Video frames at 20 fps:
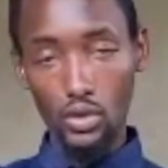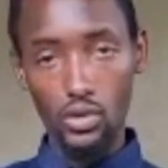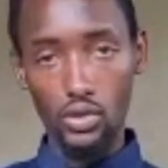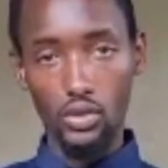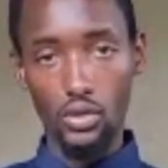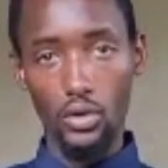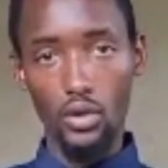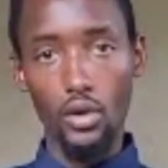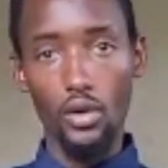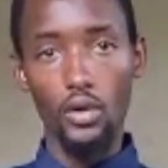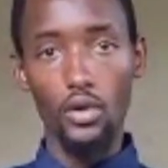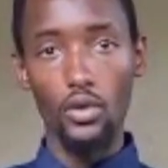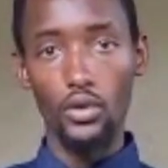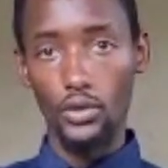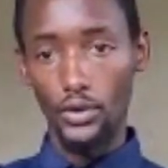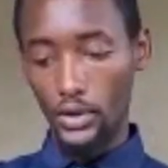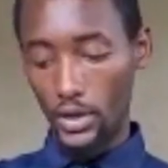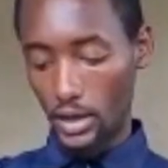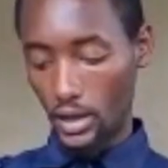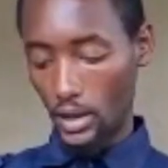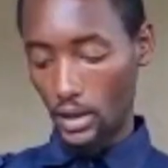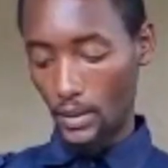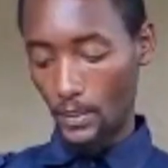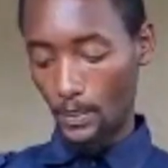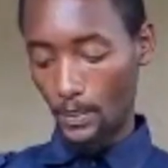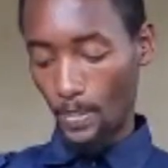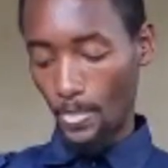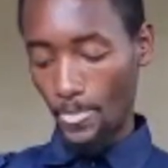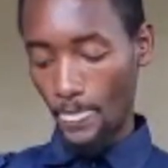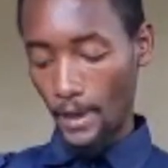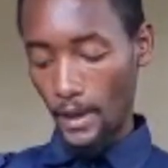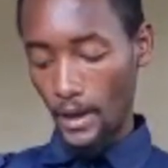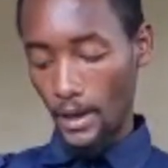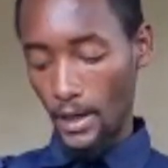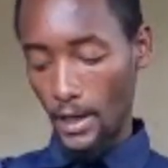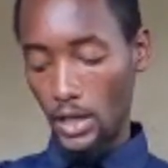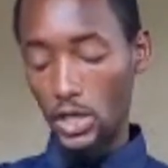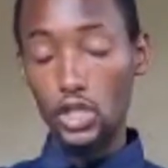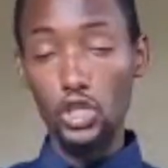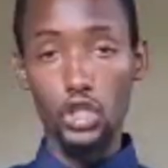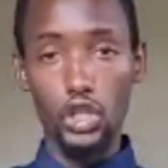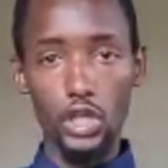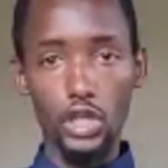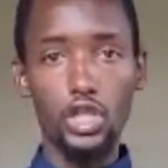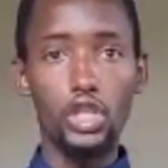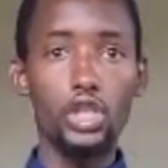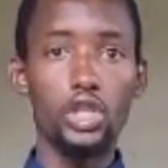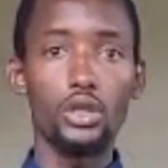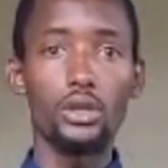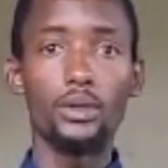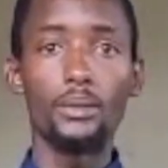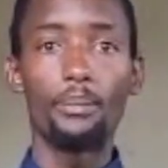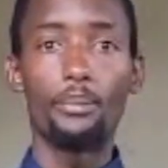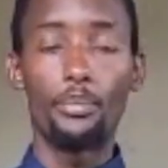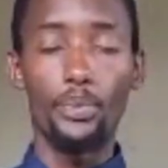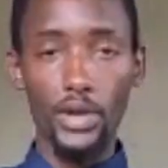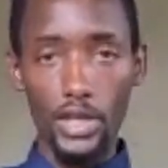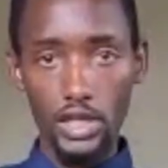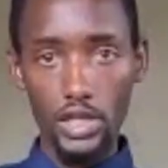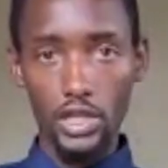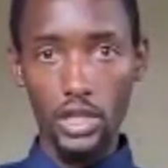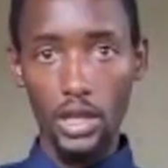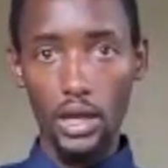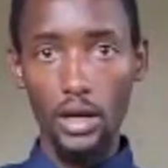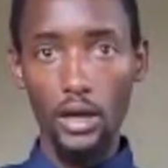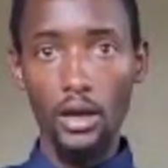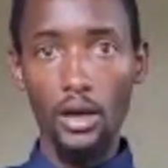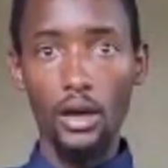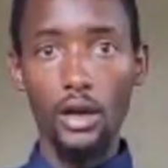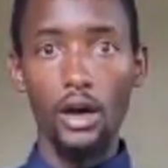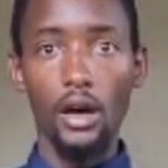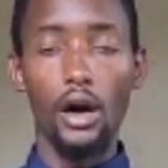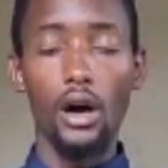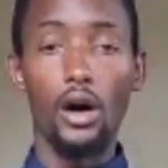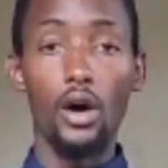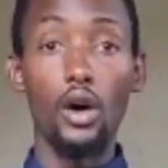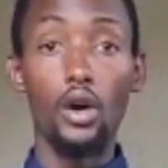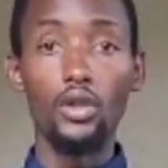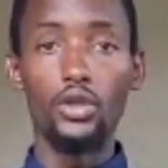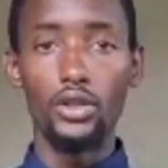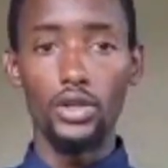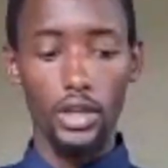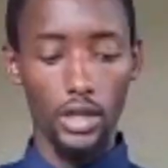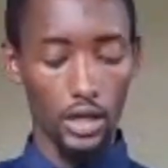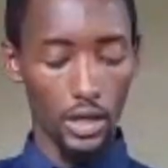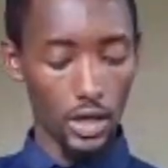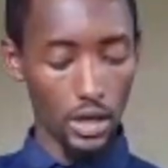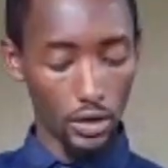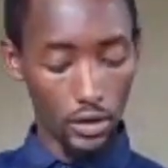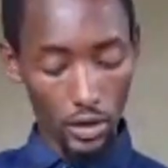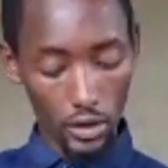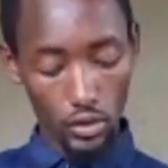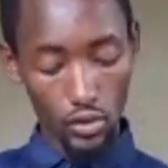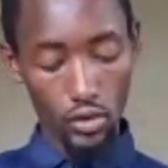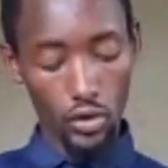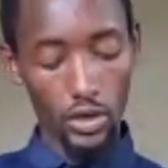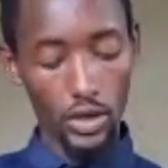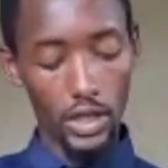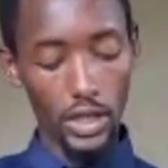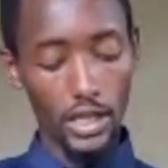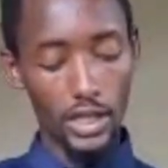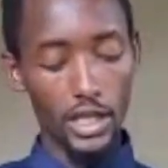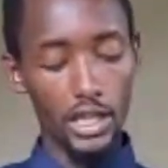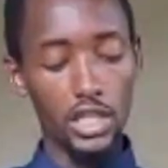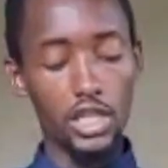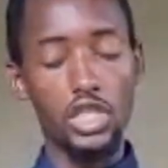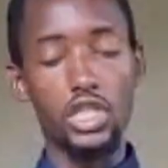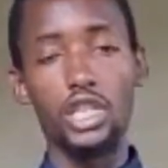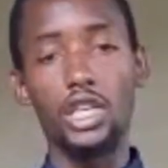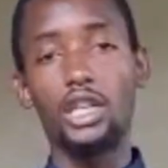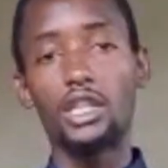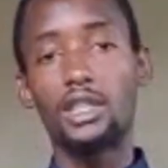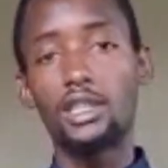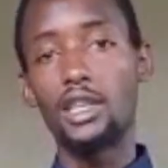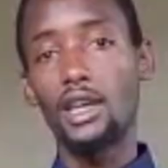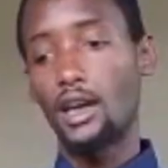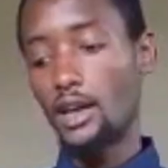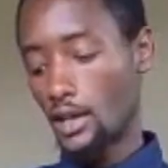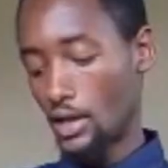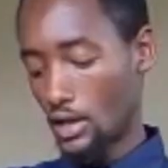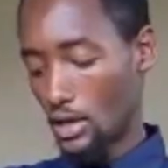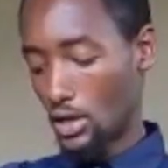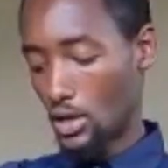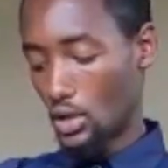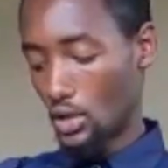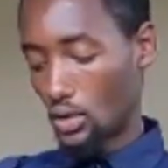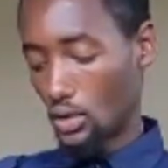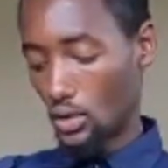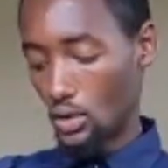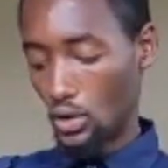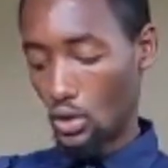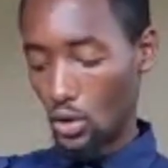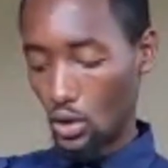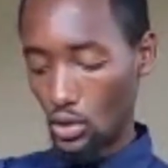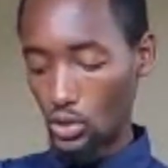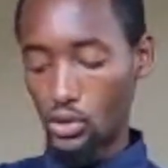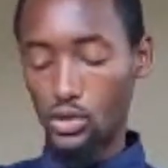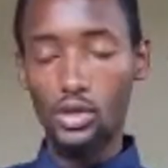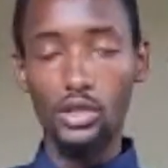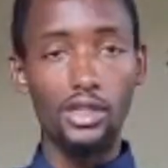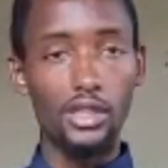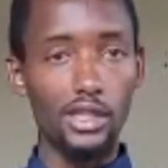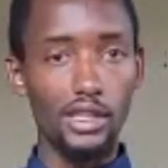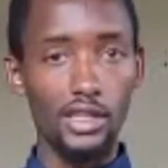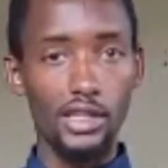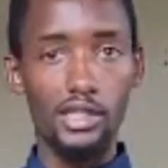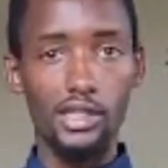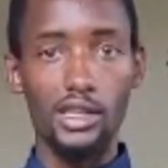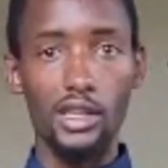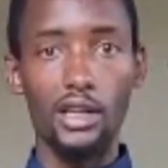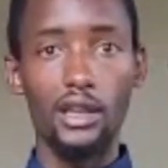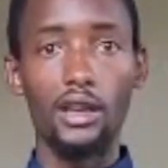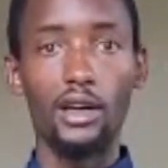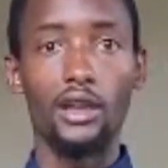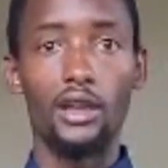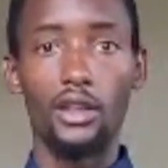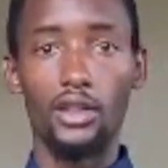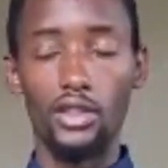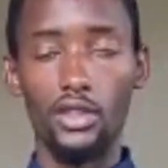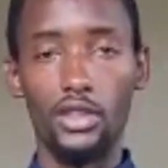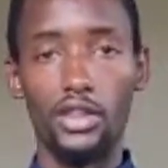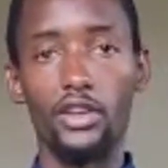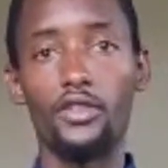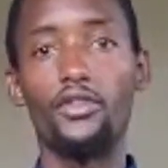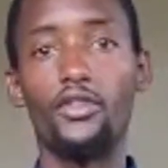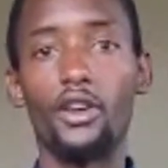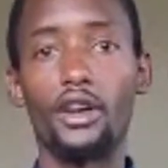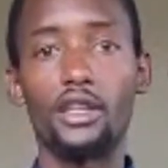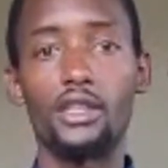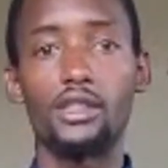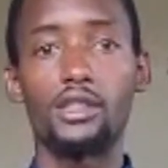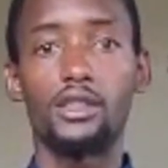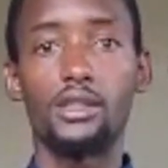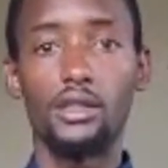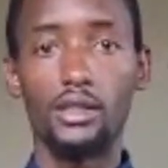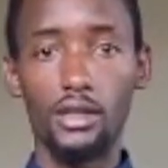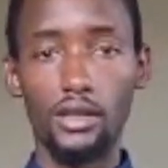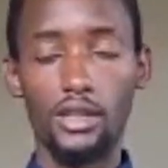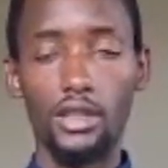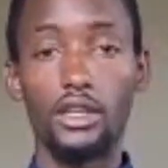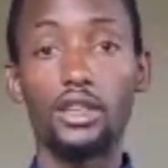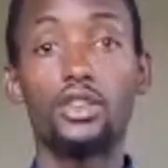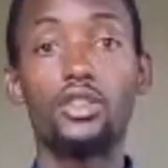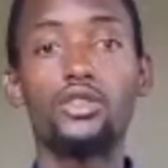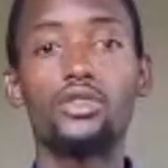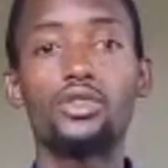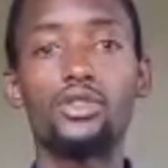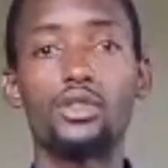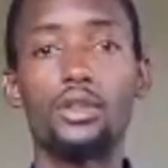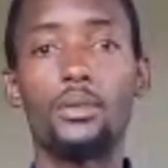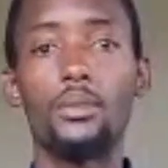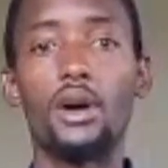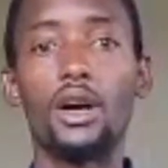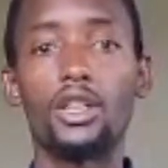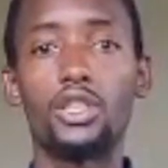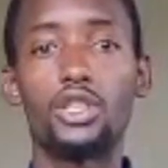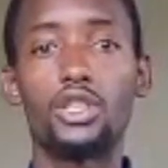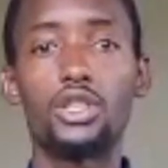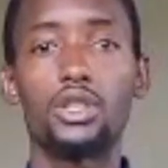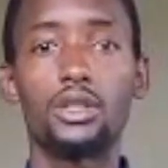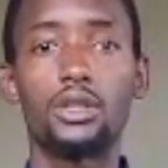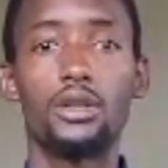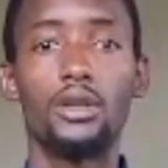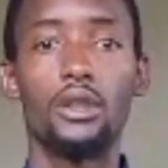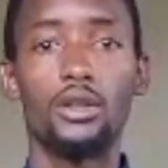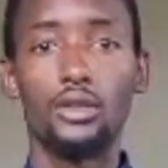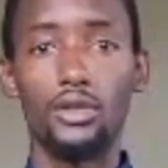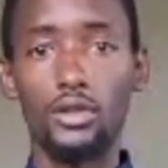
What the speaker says: nozzle or the injection pressure on the electronic injector nozzle tester device. Thank you so much.